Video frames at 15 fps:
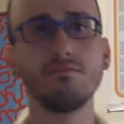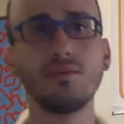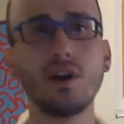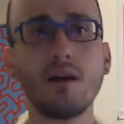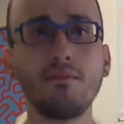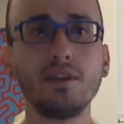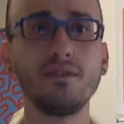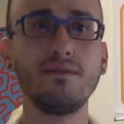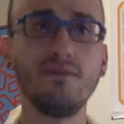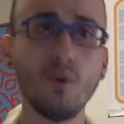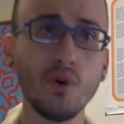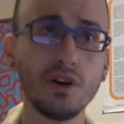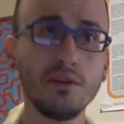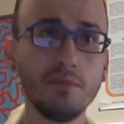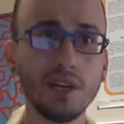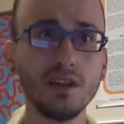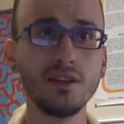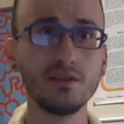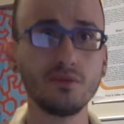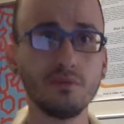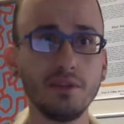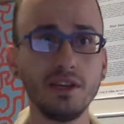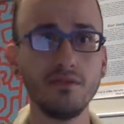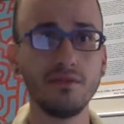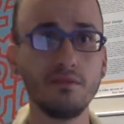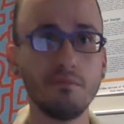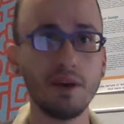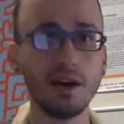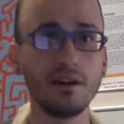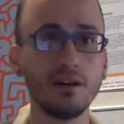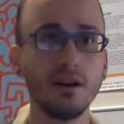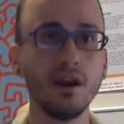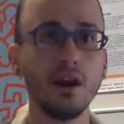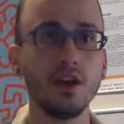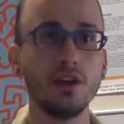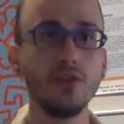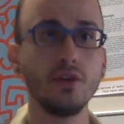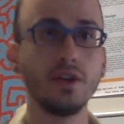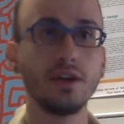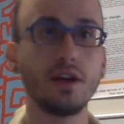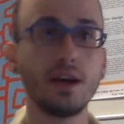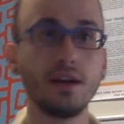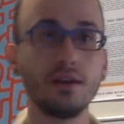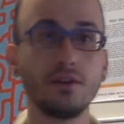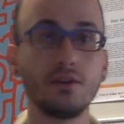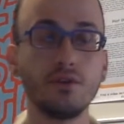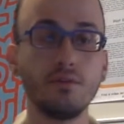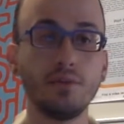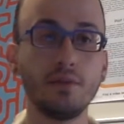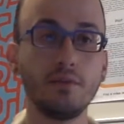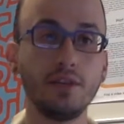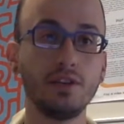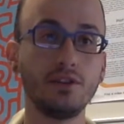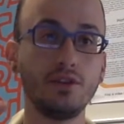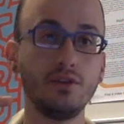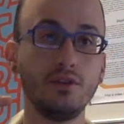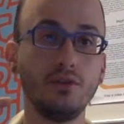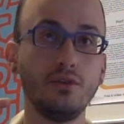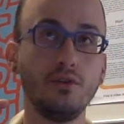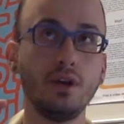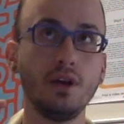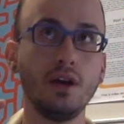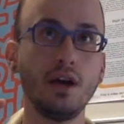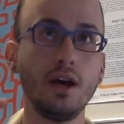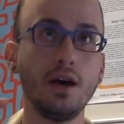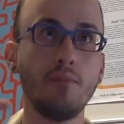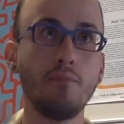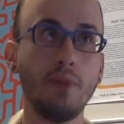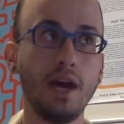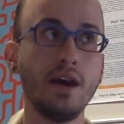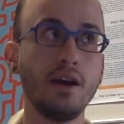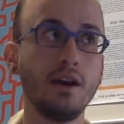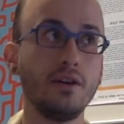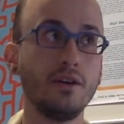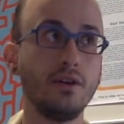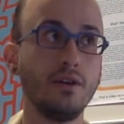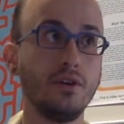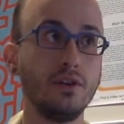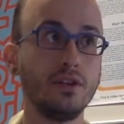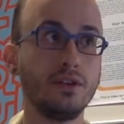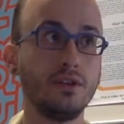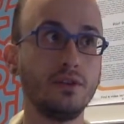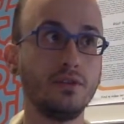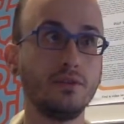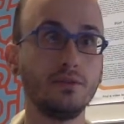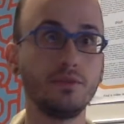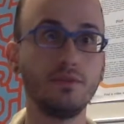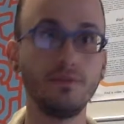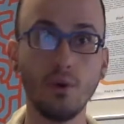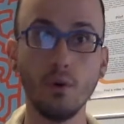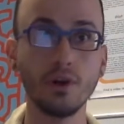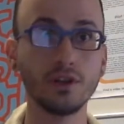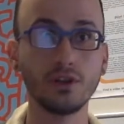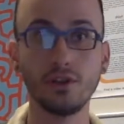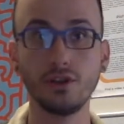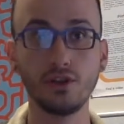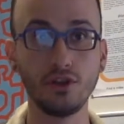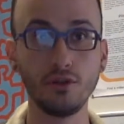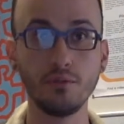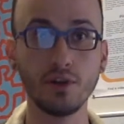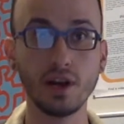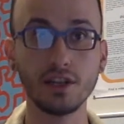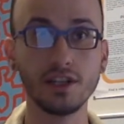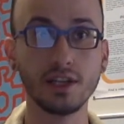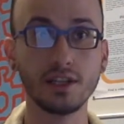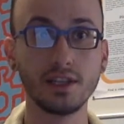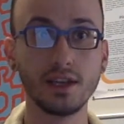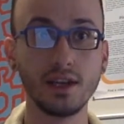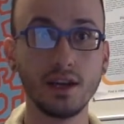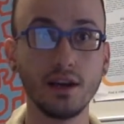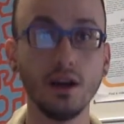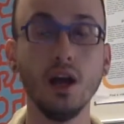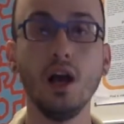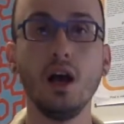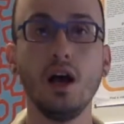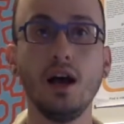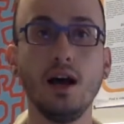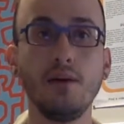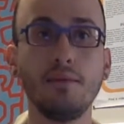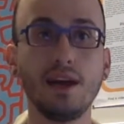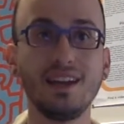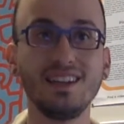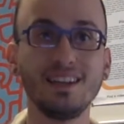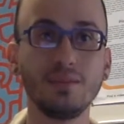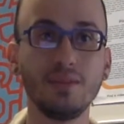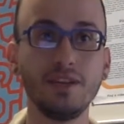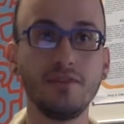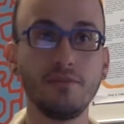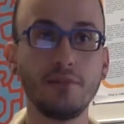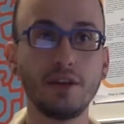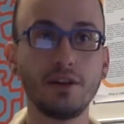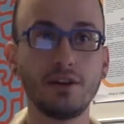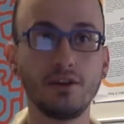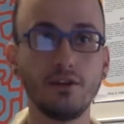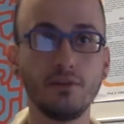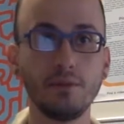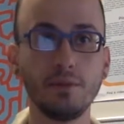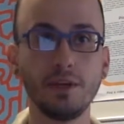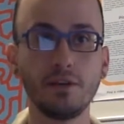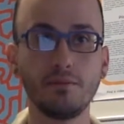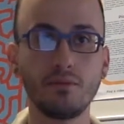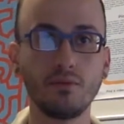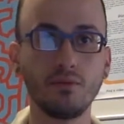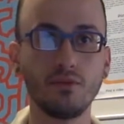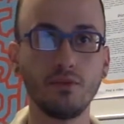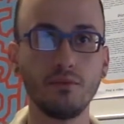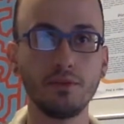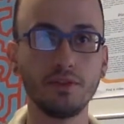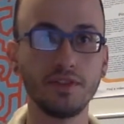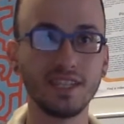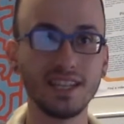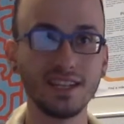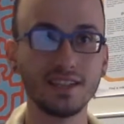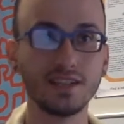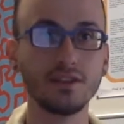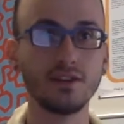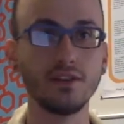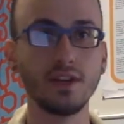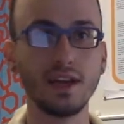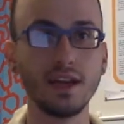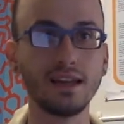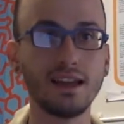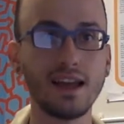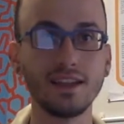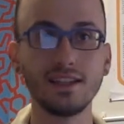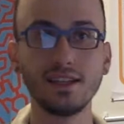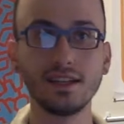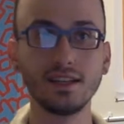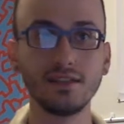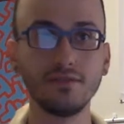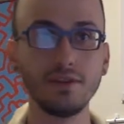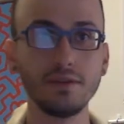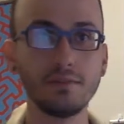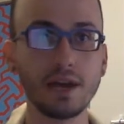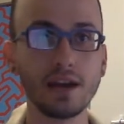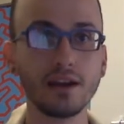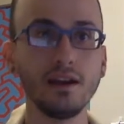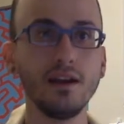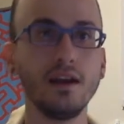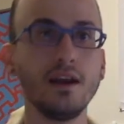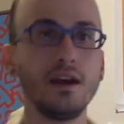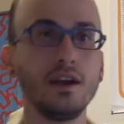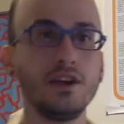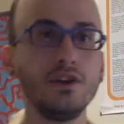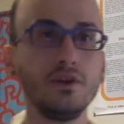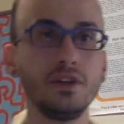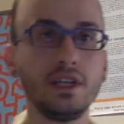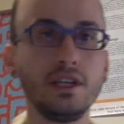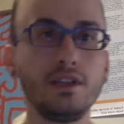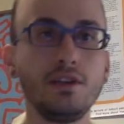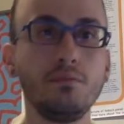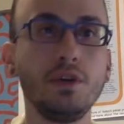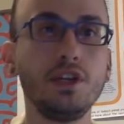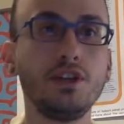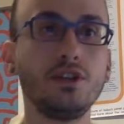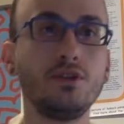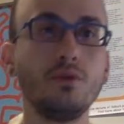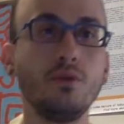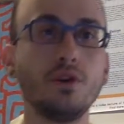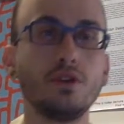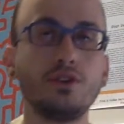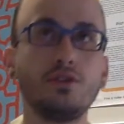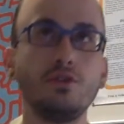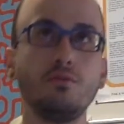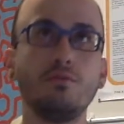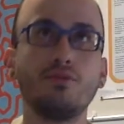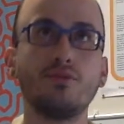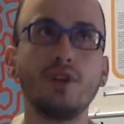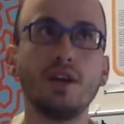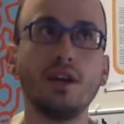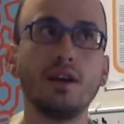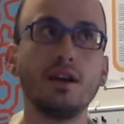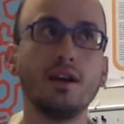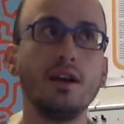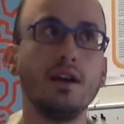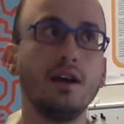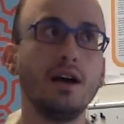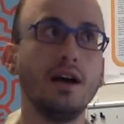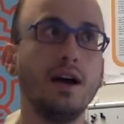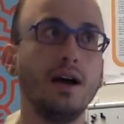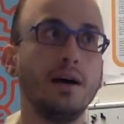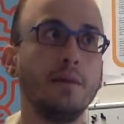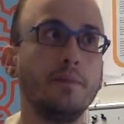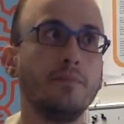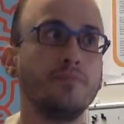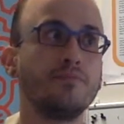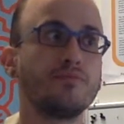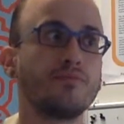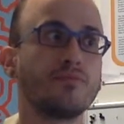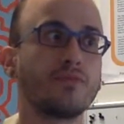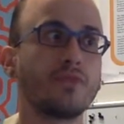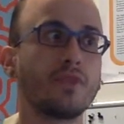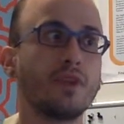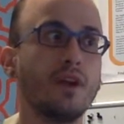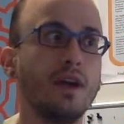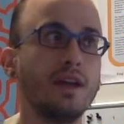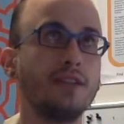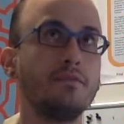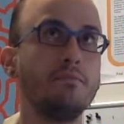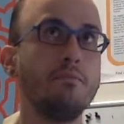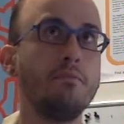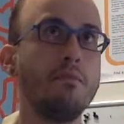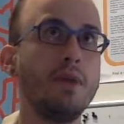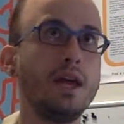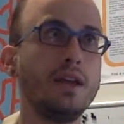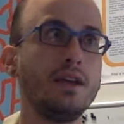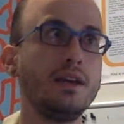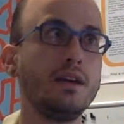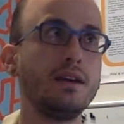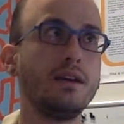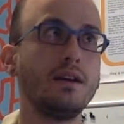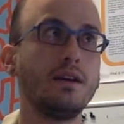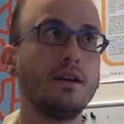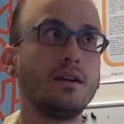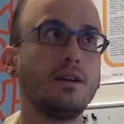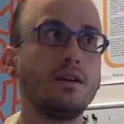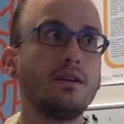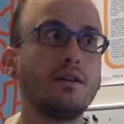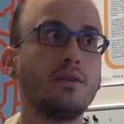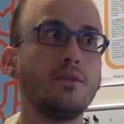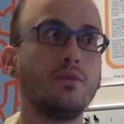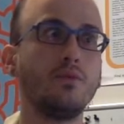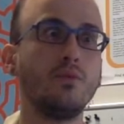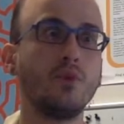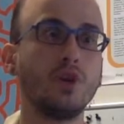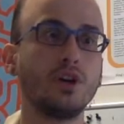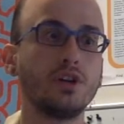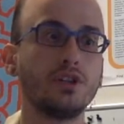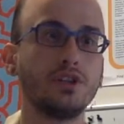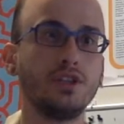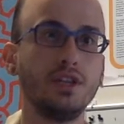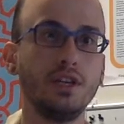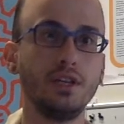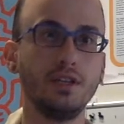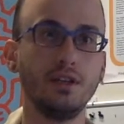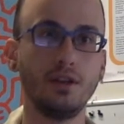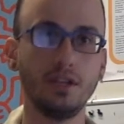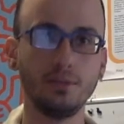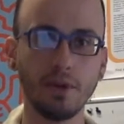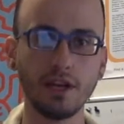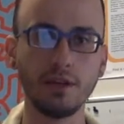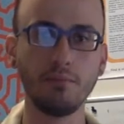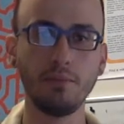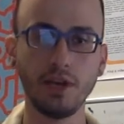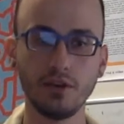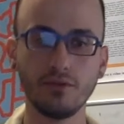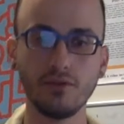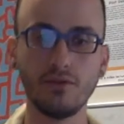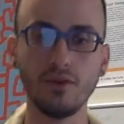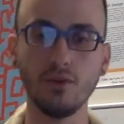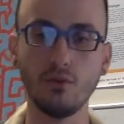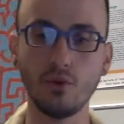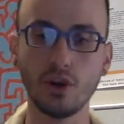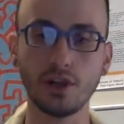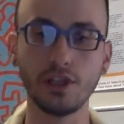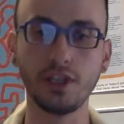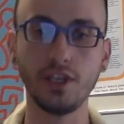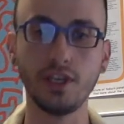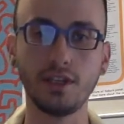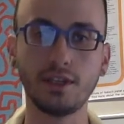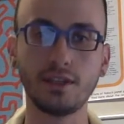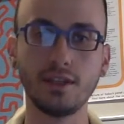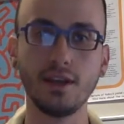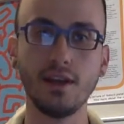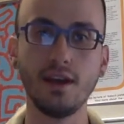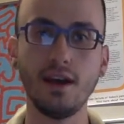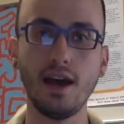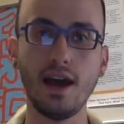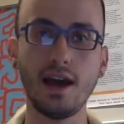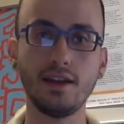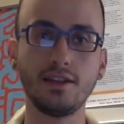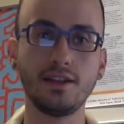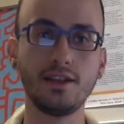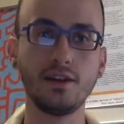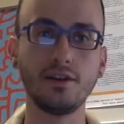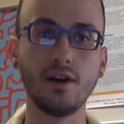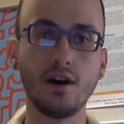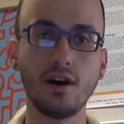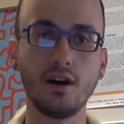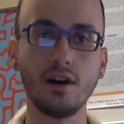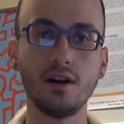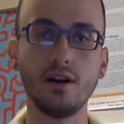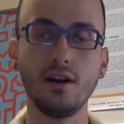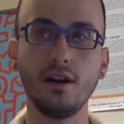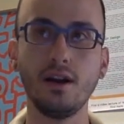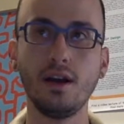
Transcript: probably 40 minutes would be even better. You can either group them into into groups of 4, so there's 2 projects there. I think it'd be even better to group them into groups of 6, so they get lots and lots of feedback. You'll need to be sure to bring as many peer review worksheets as there are